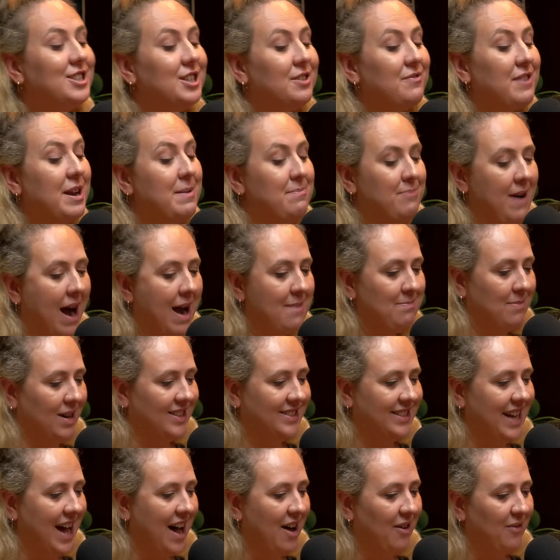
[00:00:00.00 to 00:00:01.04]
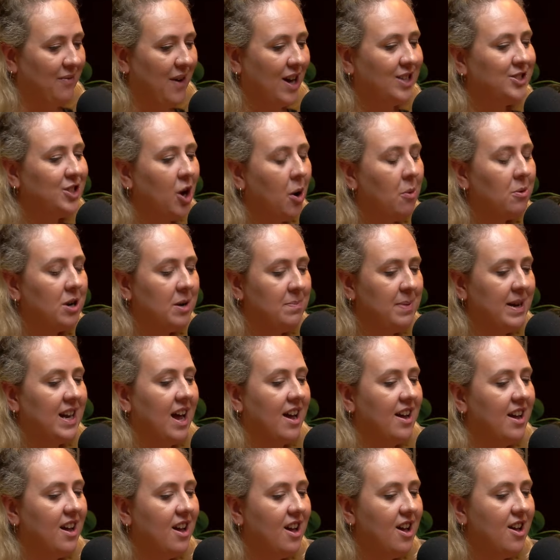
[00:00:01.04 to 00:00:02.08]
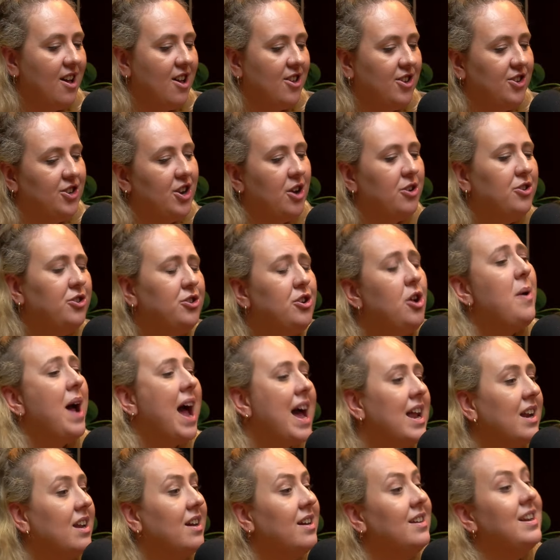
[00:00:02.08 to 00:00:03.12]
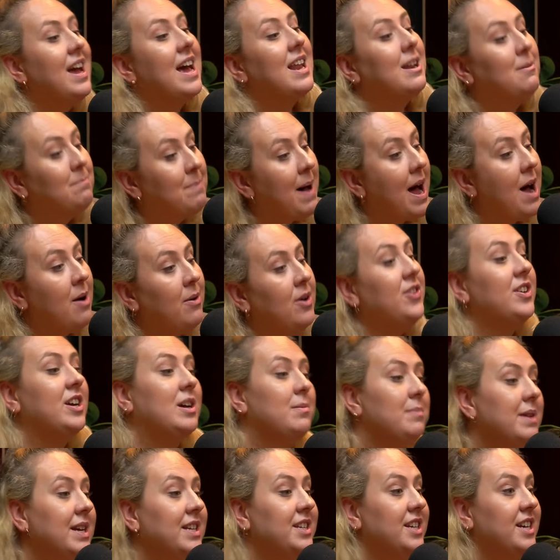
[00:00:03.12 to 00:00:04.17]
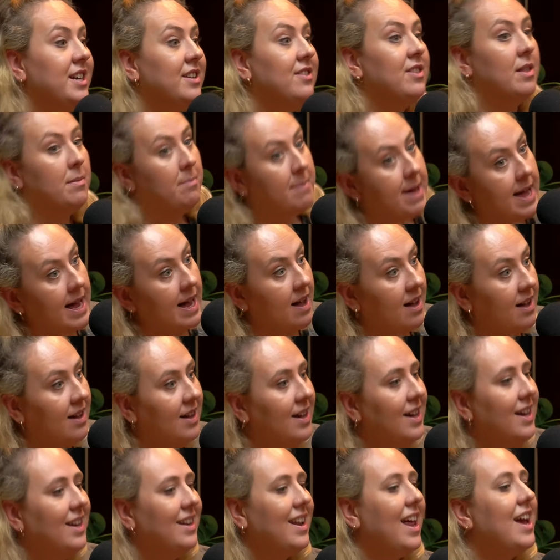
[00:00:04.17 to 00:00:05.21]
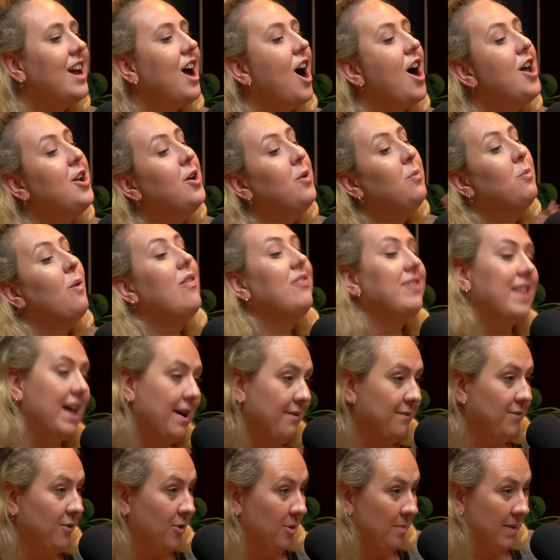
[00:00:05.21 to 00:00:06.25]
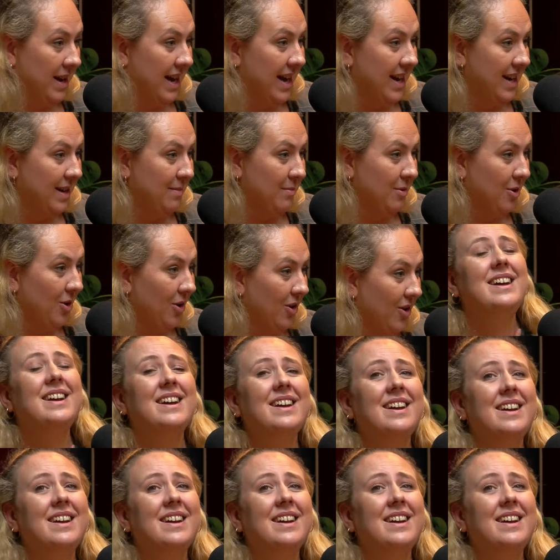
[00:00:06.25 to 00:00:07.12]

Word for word: to rebrand myself. I don't want to be like, you know, you know Helen, Helen Bauer, the comedian, the minger. Like, I don't want that for me anymore.